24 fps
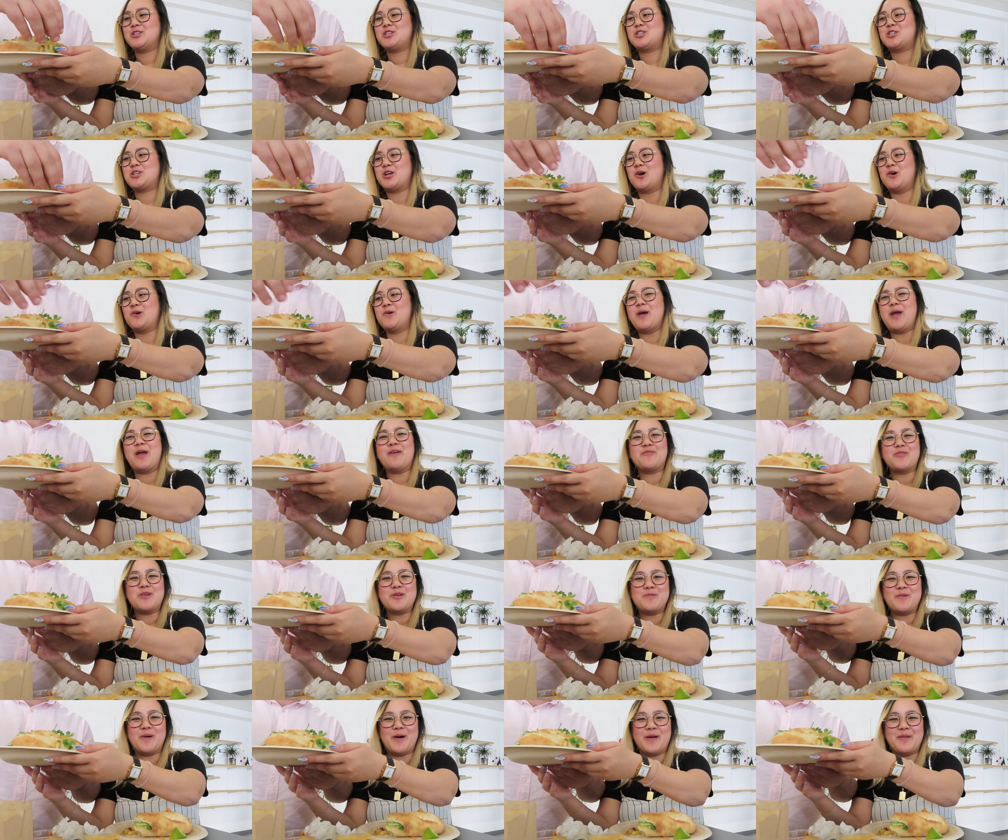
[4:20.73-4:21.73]
Show
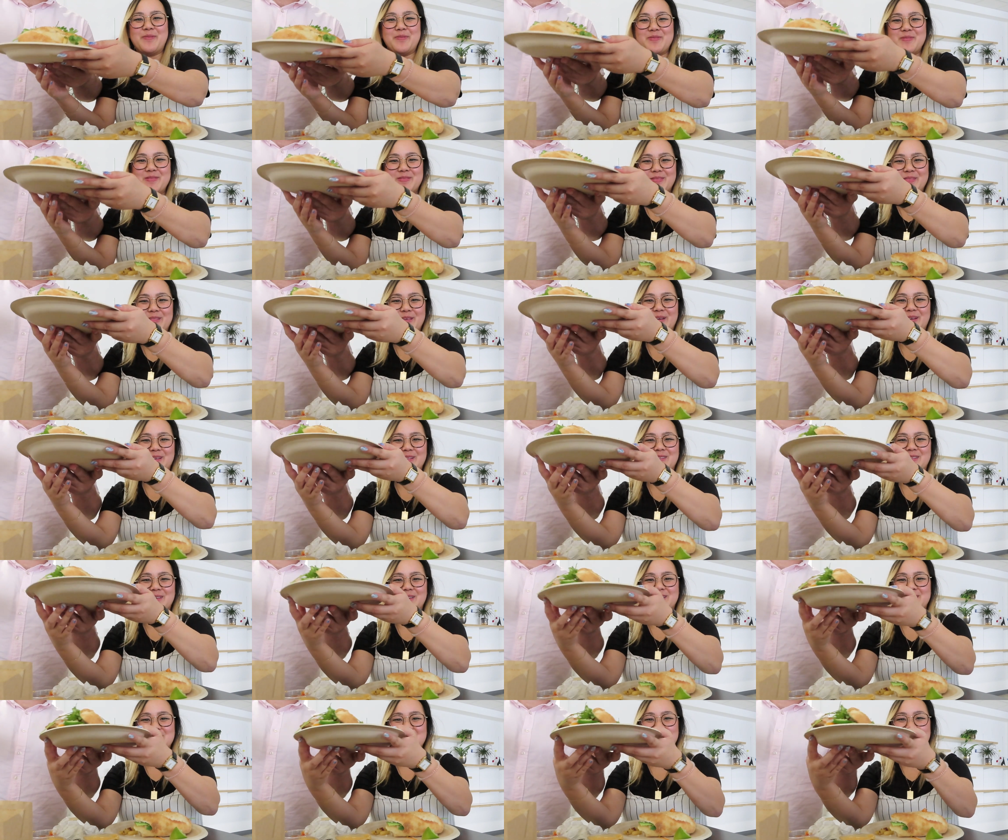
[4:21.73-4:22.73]
everyone. Look at
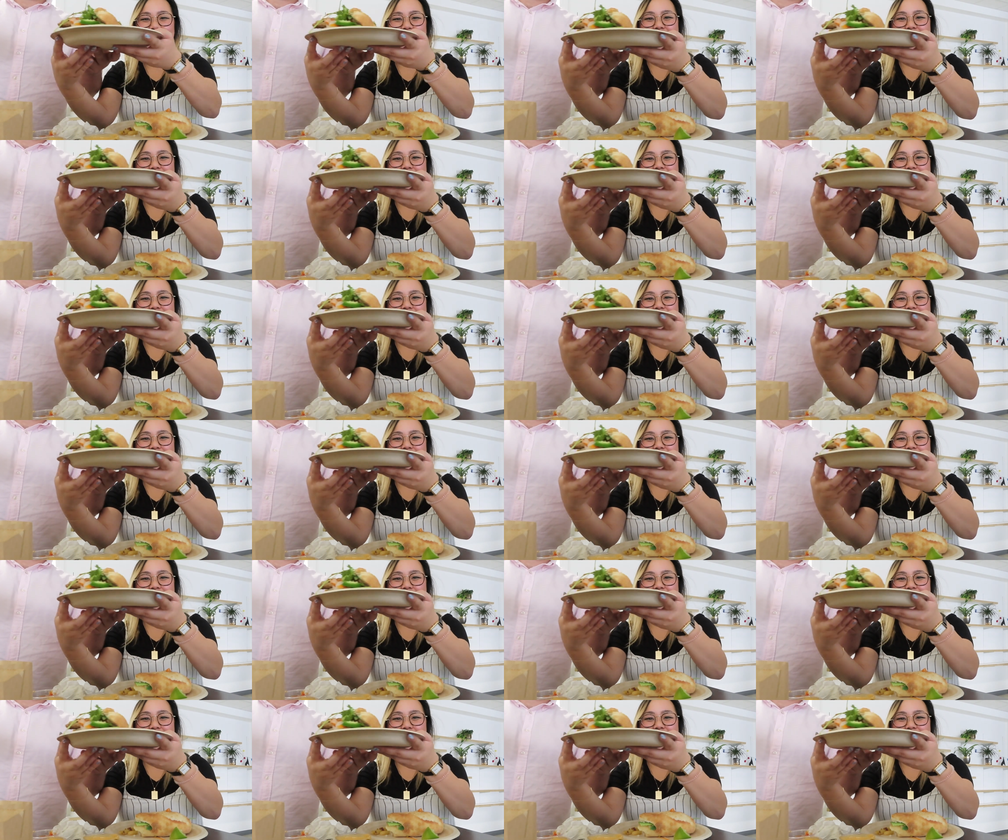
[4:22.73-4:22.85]
this.